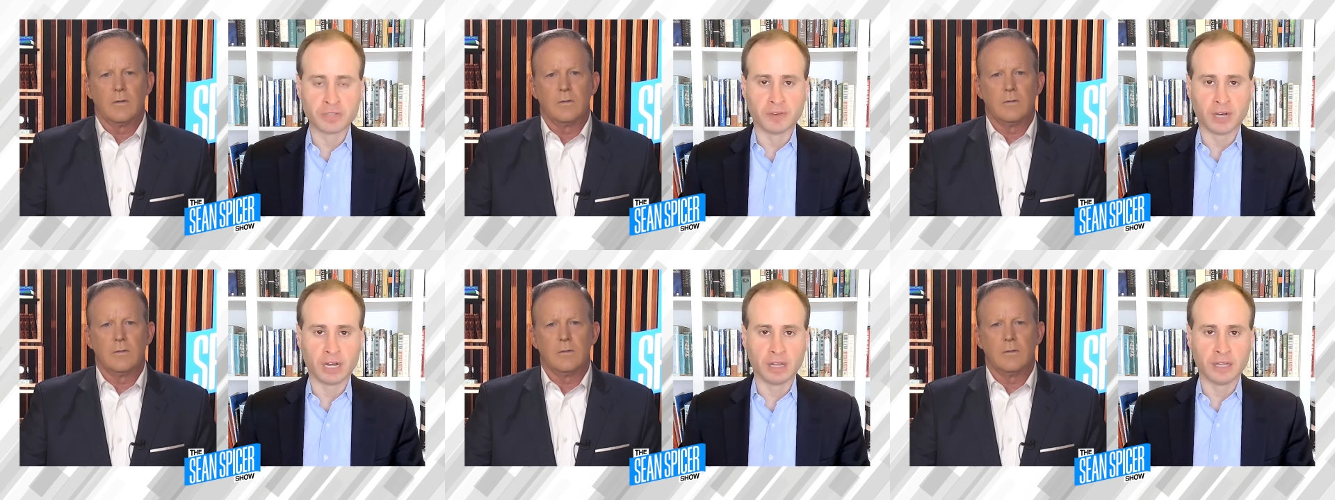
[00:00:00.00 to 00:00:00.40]
Speaker 1: of
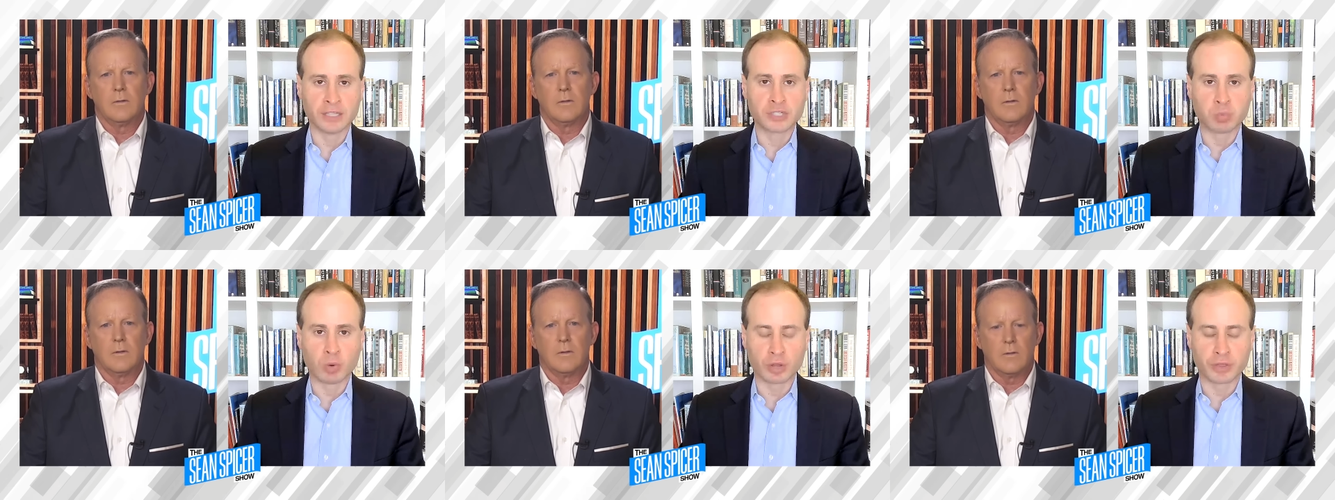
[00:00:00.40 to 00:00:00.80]
all, it's
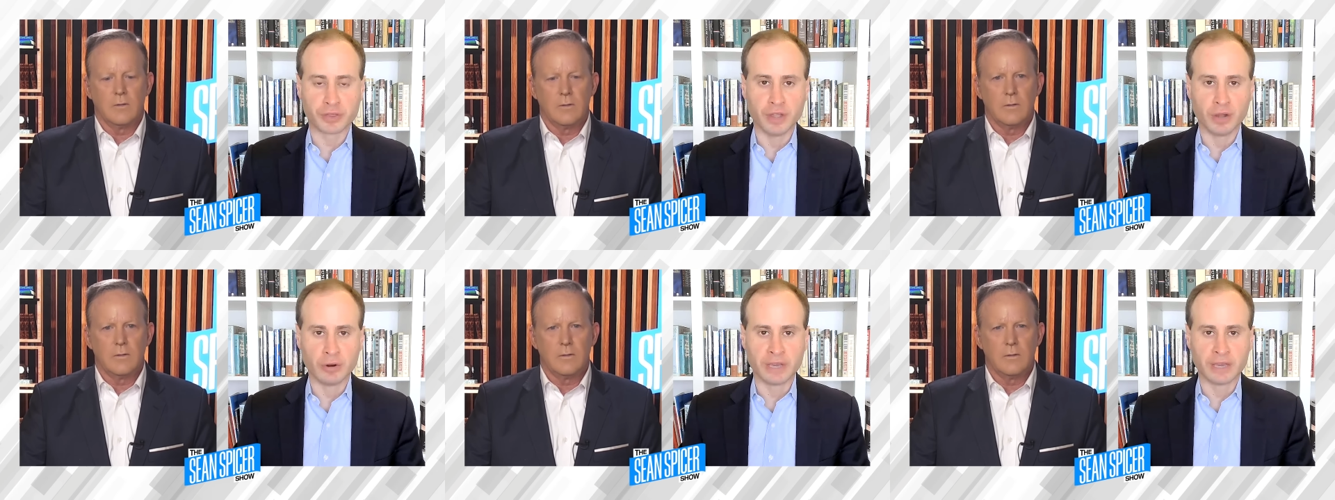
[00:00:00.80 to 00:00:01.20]
worth
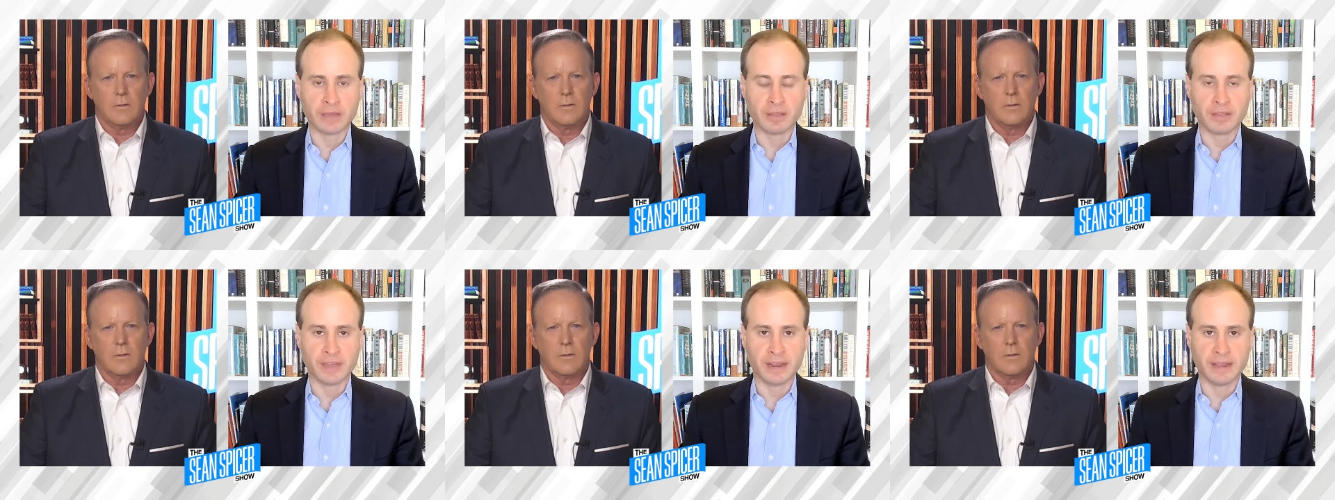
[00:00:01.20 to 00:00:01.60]
noting
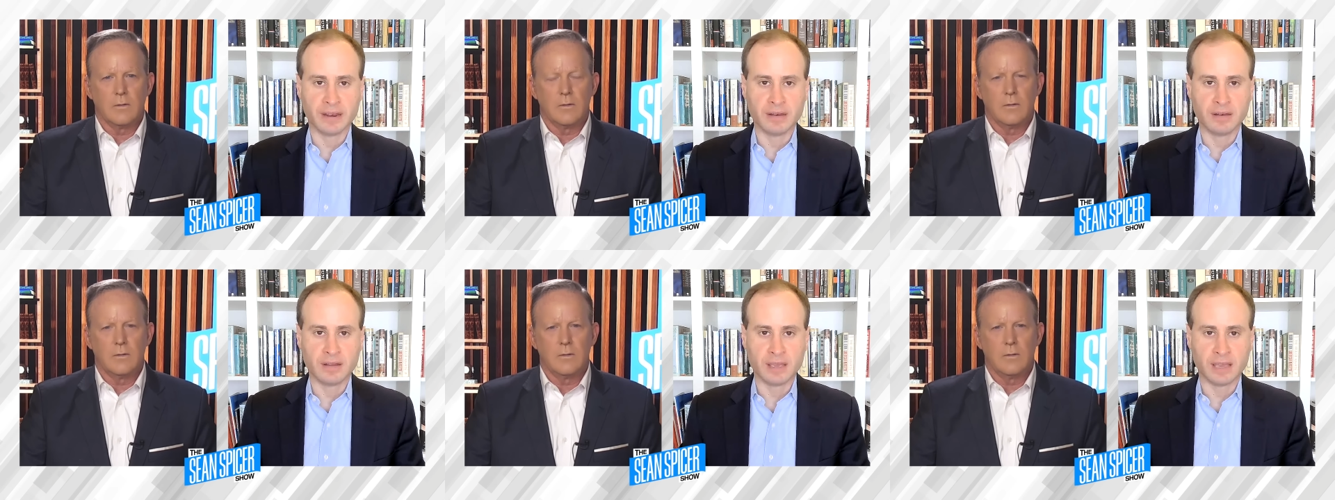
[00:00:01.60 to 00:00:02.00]
that
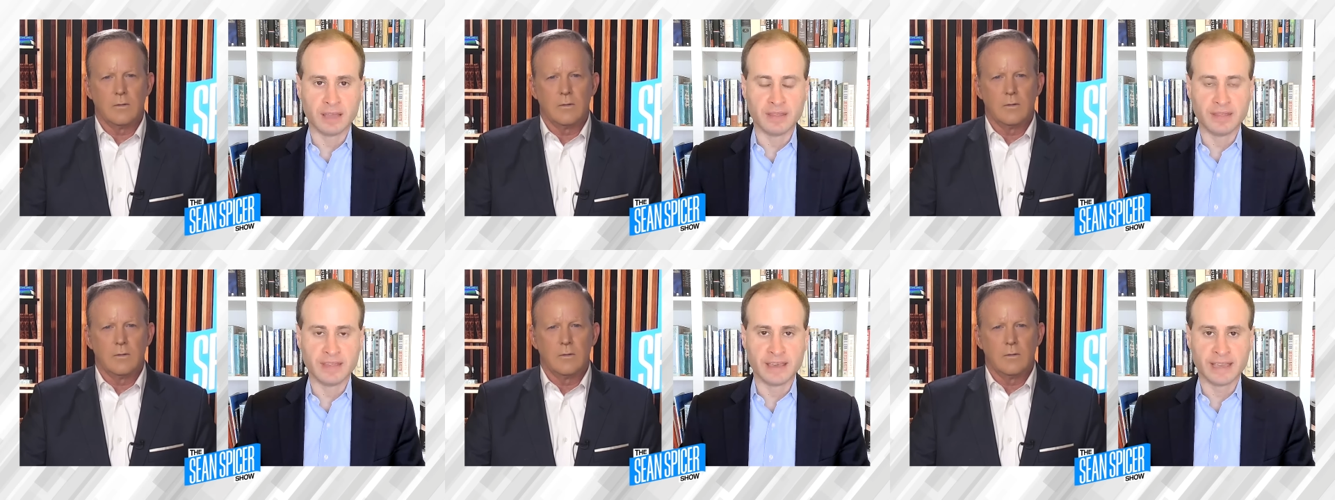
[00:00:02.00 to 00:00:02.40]
in
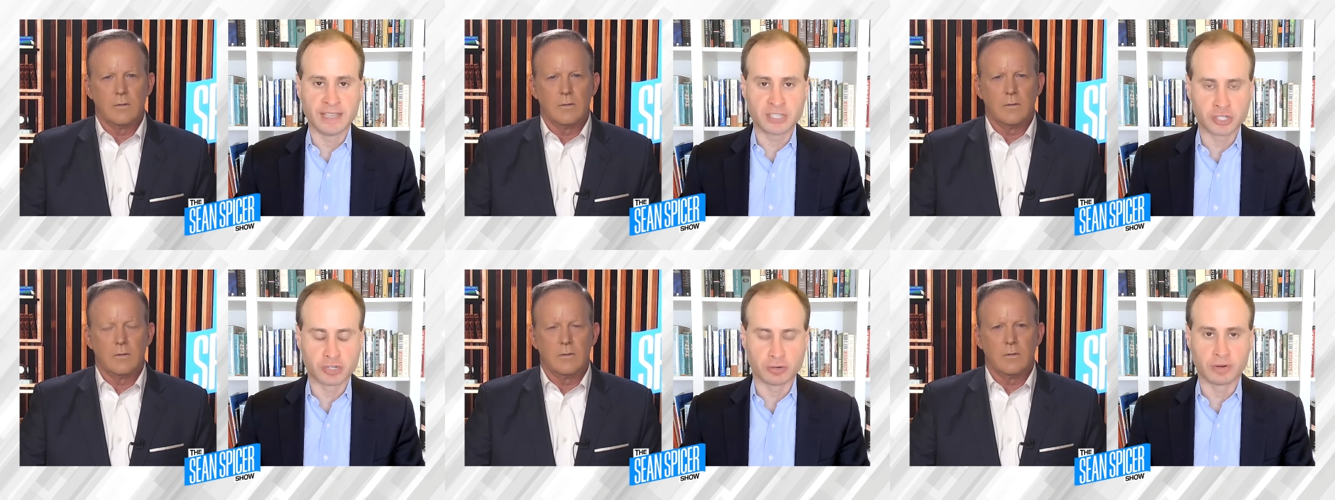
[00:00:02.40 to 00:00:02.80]
in the
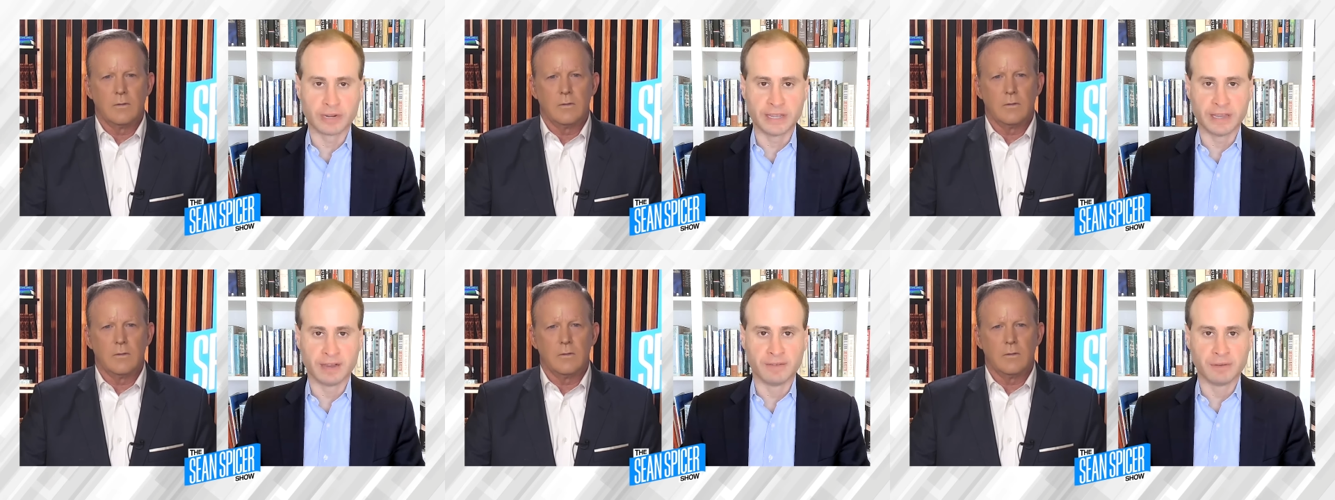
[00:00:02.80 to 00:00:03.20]

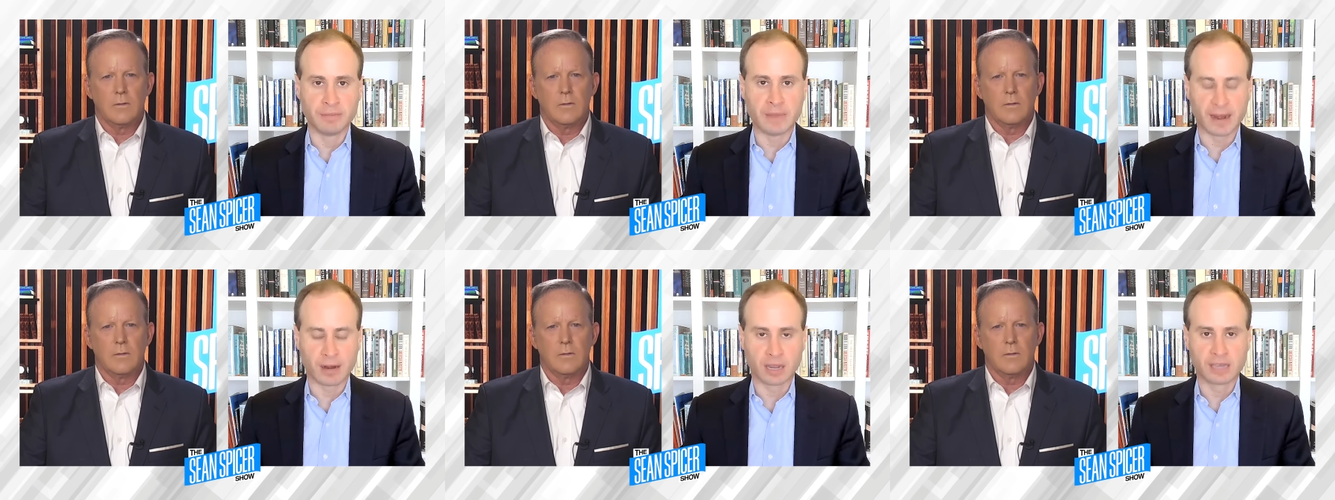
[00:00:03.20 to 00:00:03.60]
history of
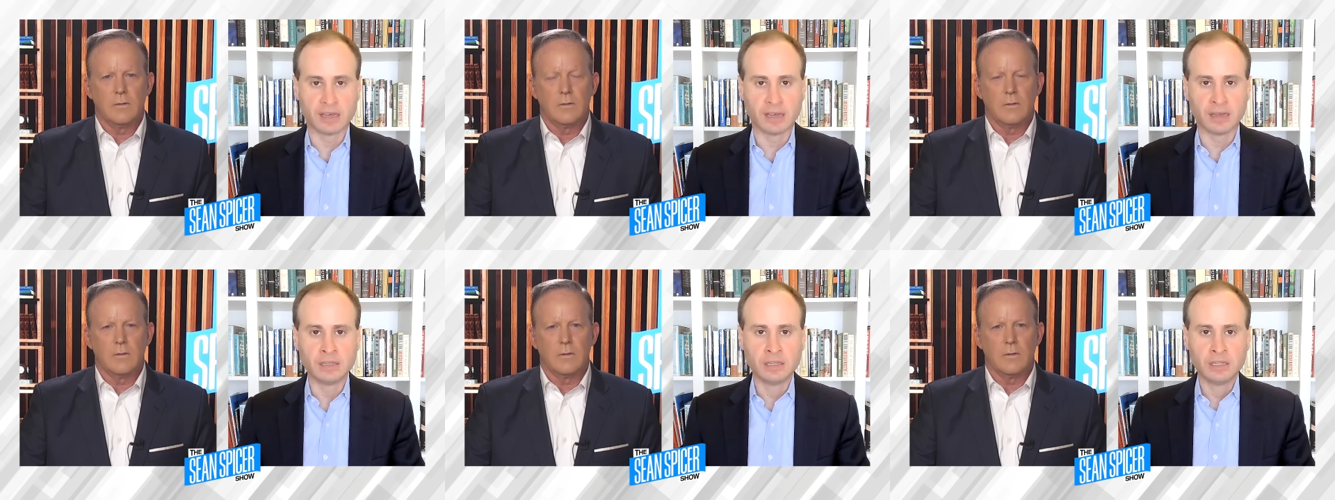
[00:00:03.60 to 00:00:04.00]

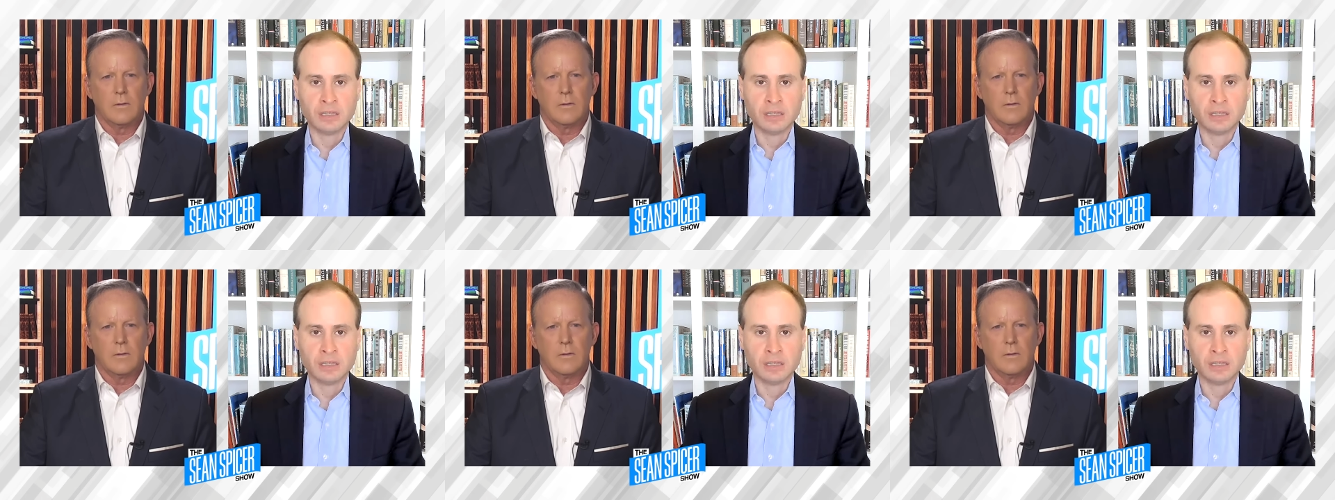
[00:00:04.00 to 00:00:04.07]
America,